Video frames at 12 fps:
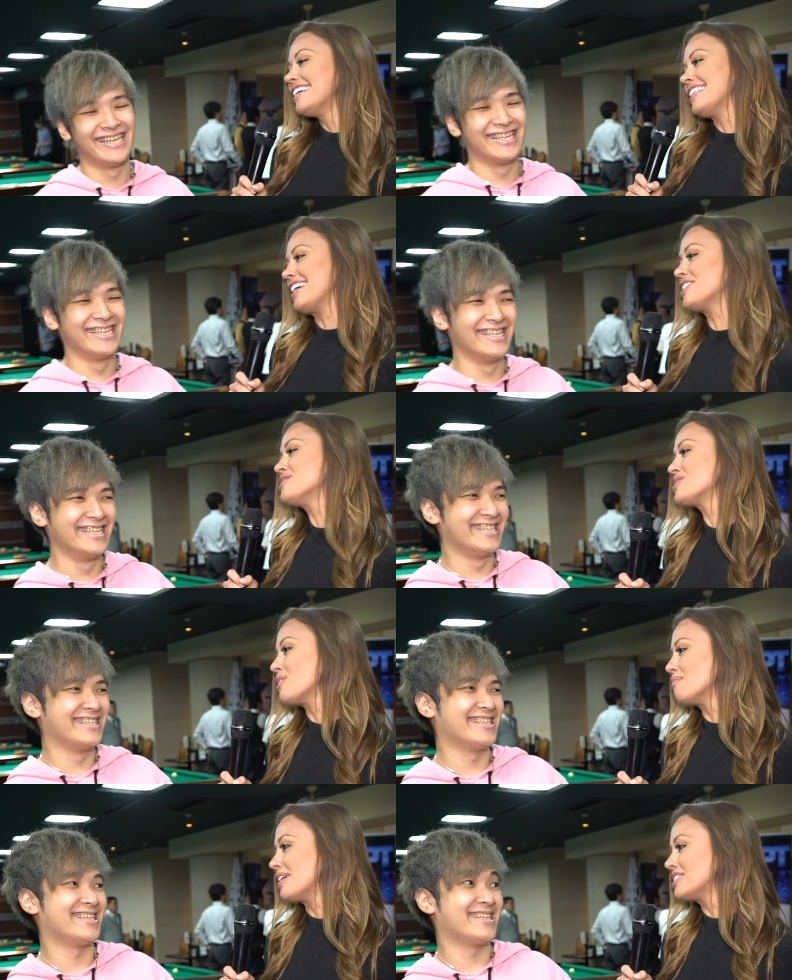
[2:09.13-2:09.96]
Speaker 1: Thank you
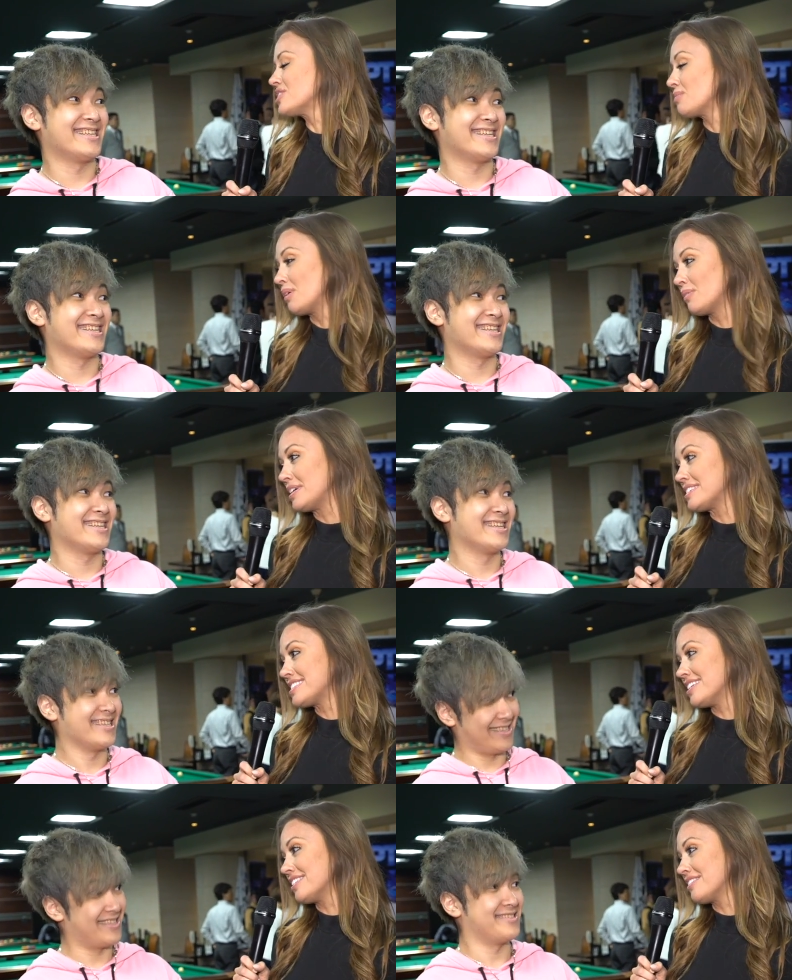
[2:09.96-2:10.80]
so much. Will
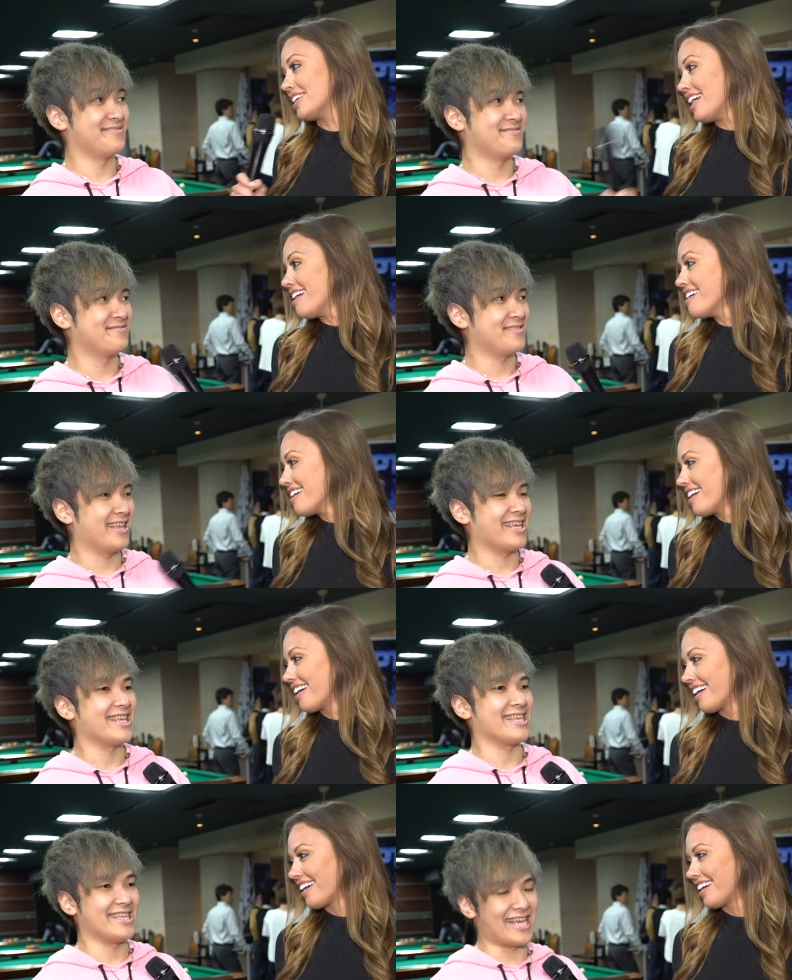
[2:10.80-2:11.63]
we see you in Korea?
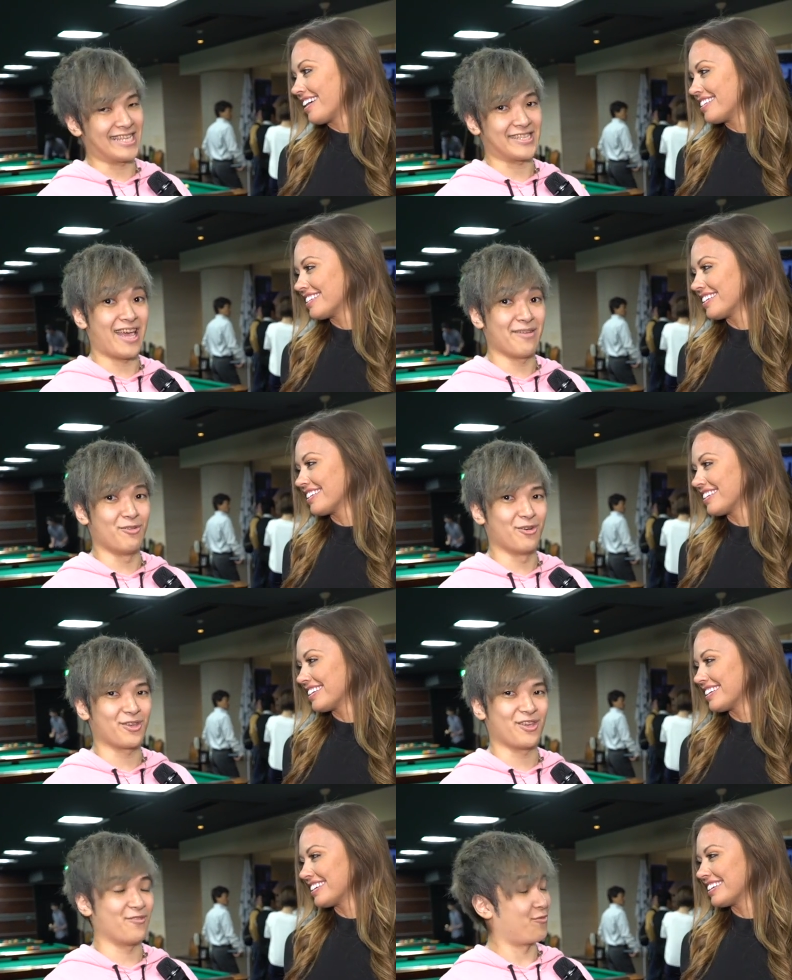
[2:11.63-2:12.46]
Speaker 2: Yes, I'm
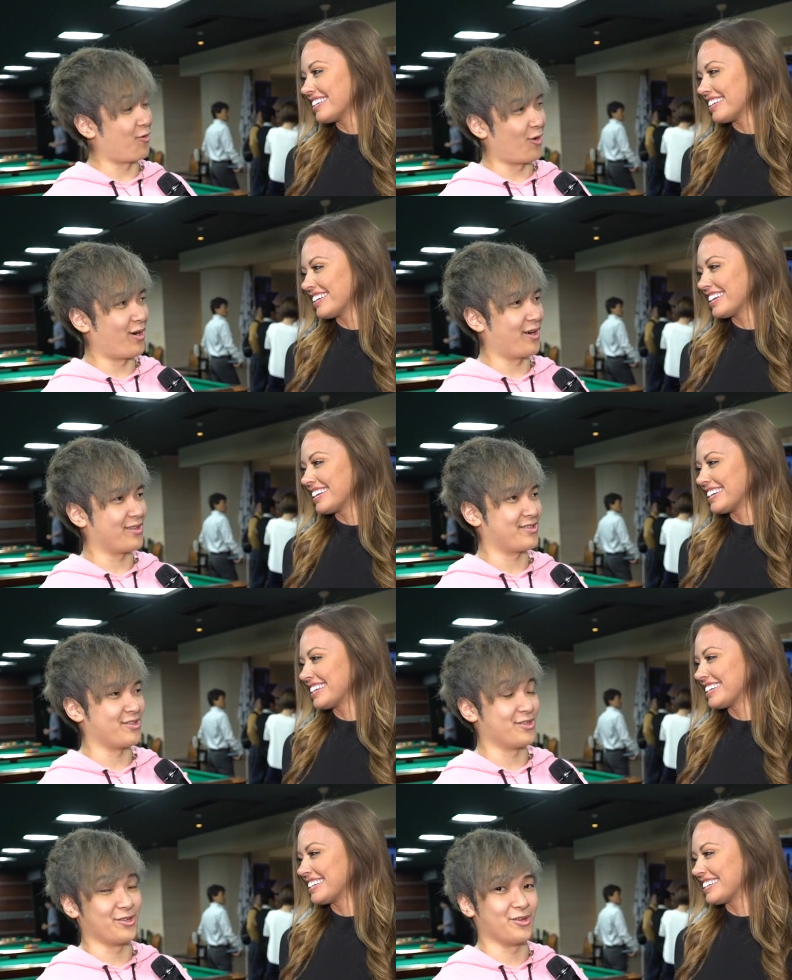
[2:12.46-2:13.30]
looking
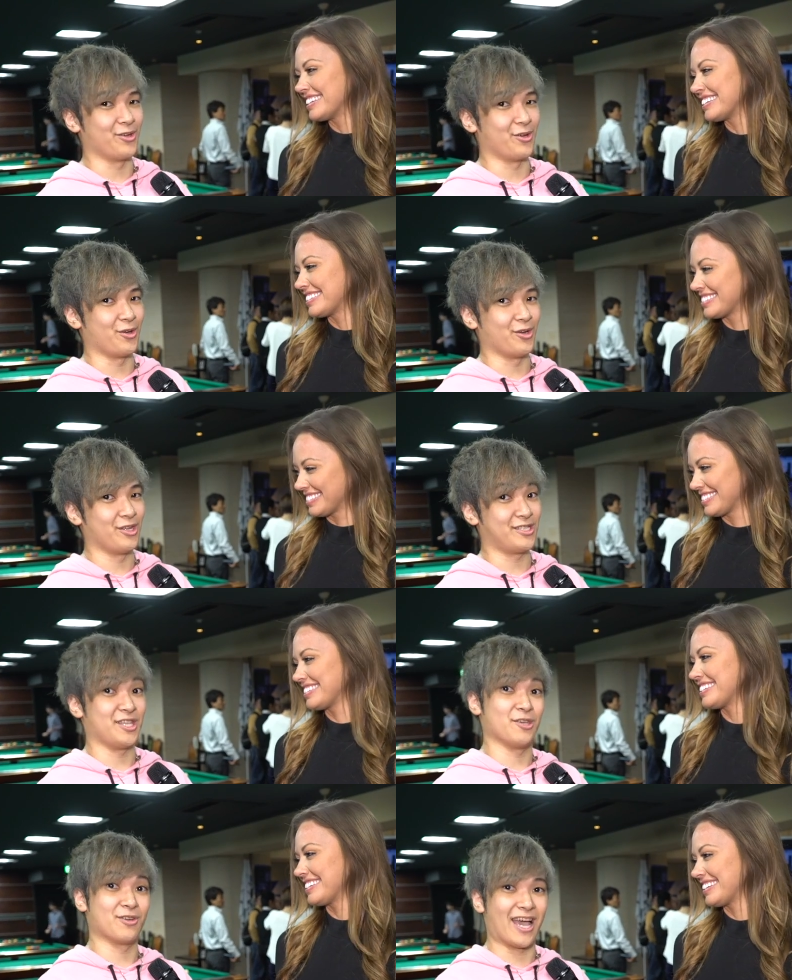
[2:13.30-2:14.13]
forward to
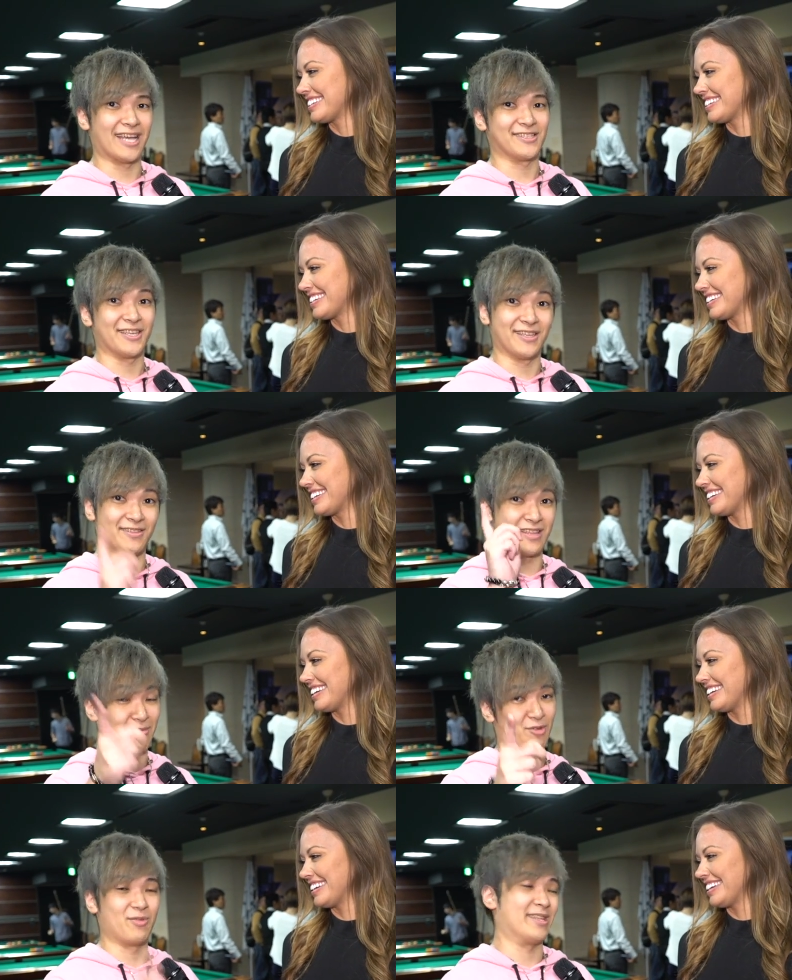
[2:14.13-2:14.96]
see you guys in
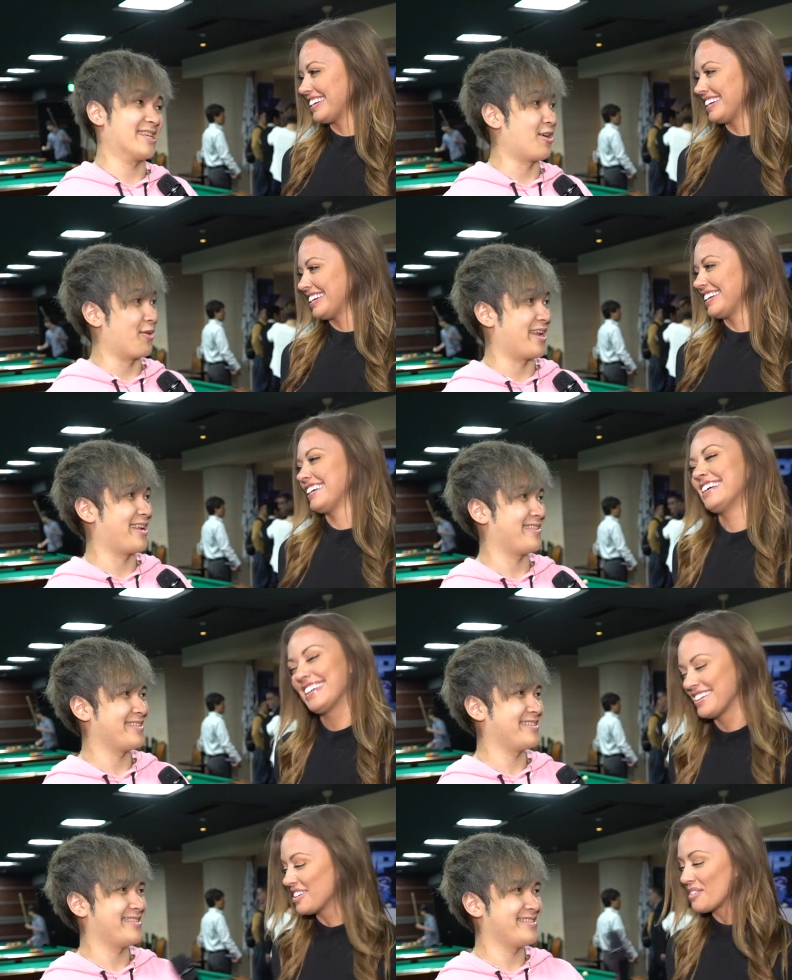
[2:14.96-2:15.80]
W P T Korea.
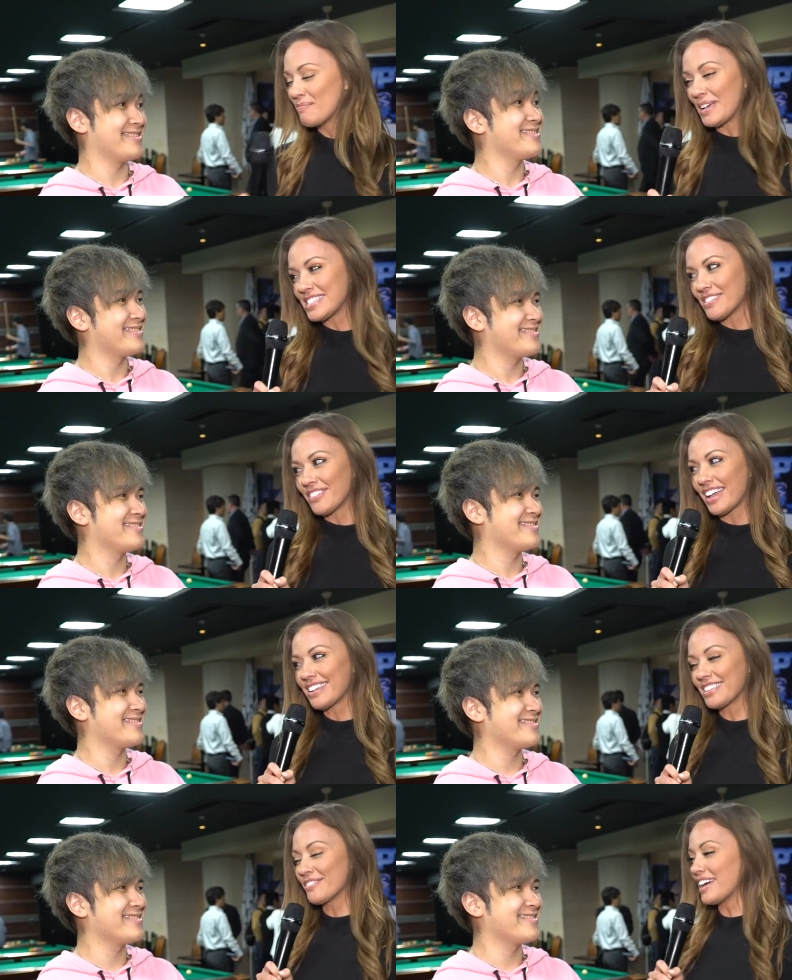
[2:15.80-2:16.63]
Speaker 1: Best of
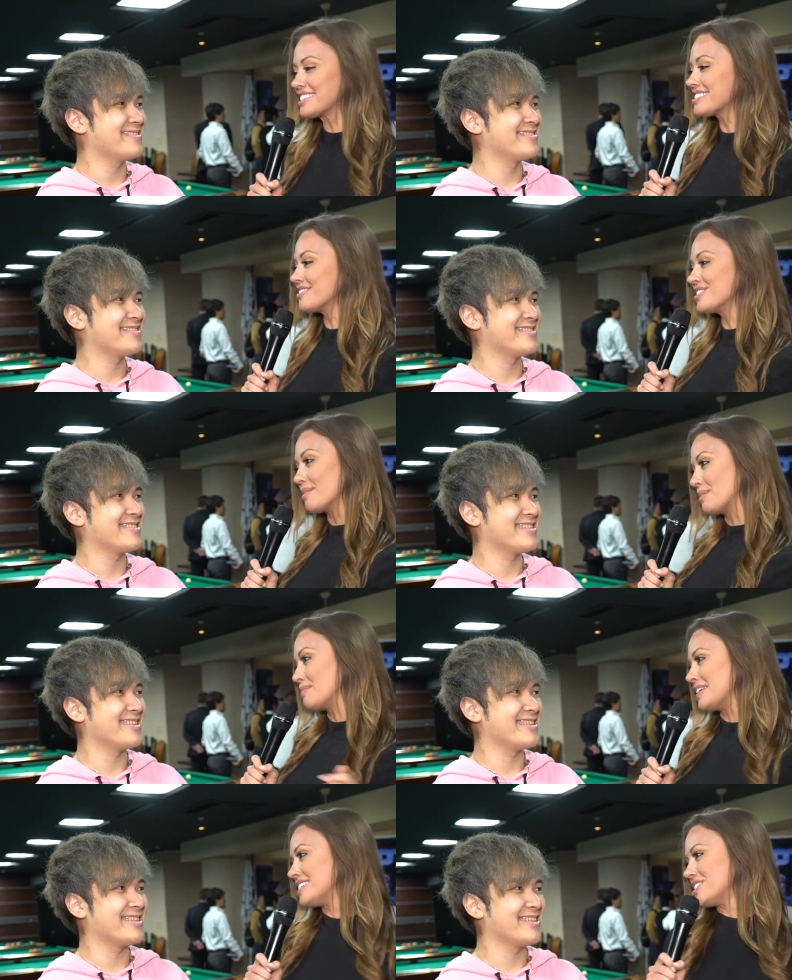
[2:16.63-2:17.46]
luck in the rest of
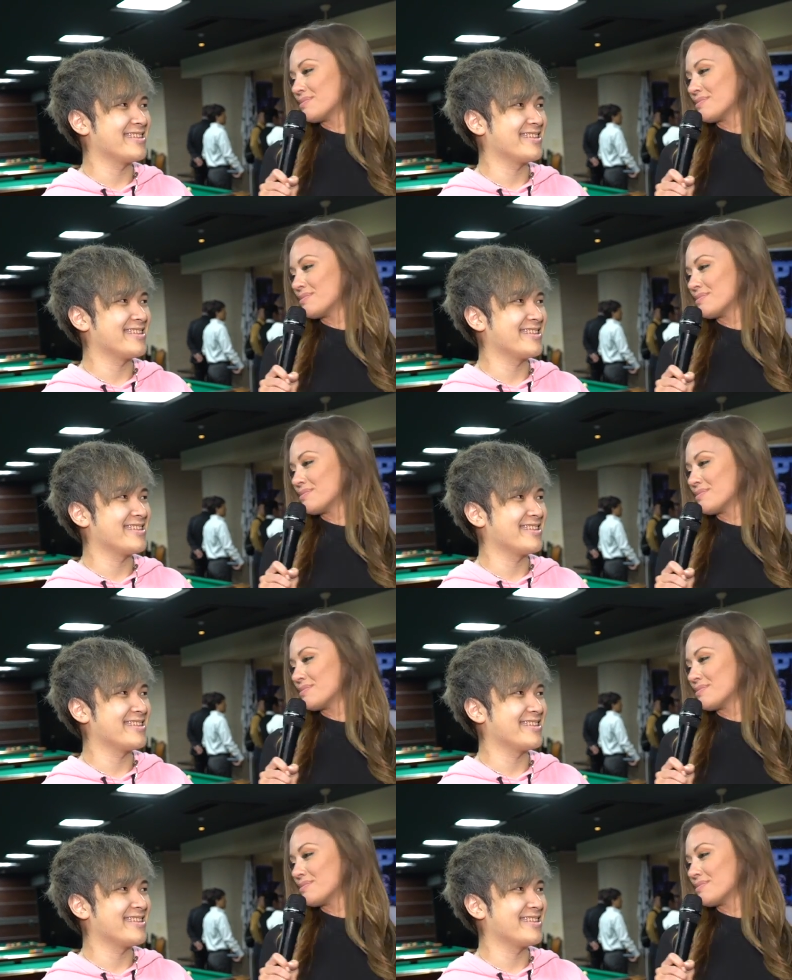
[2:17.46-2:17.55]
W P T